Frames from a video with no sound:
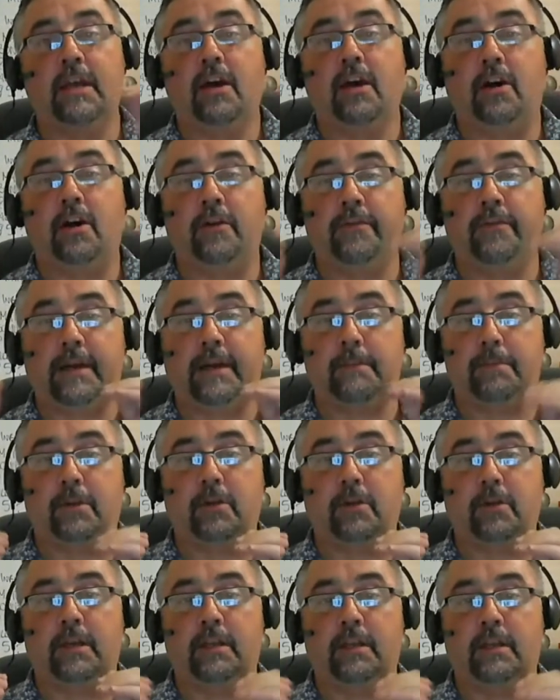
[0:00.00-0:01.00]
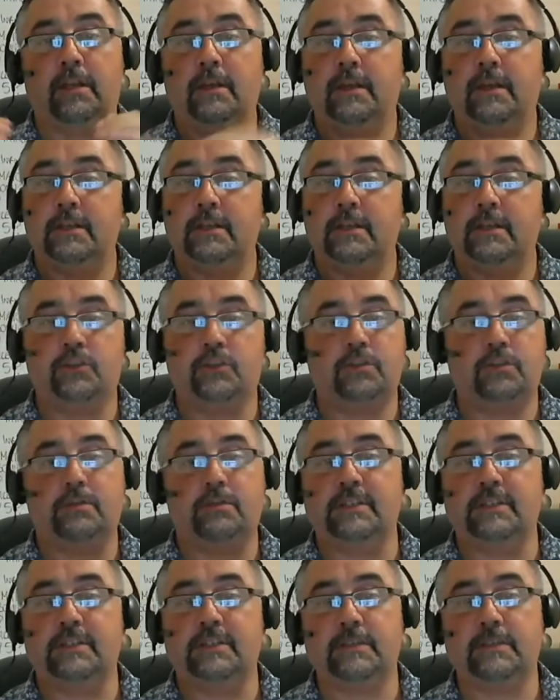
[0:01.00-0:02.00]
of that plugin has just
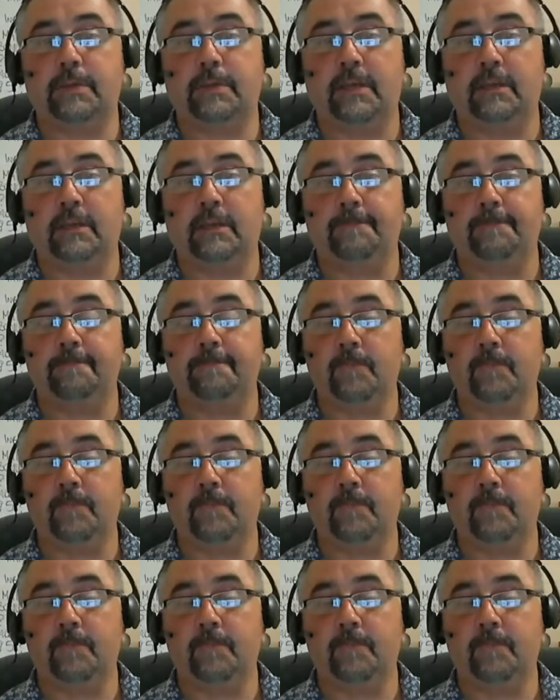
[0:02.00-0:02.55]
disappeared.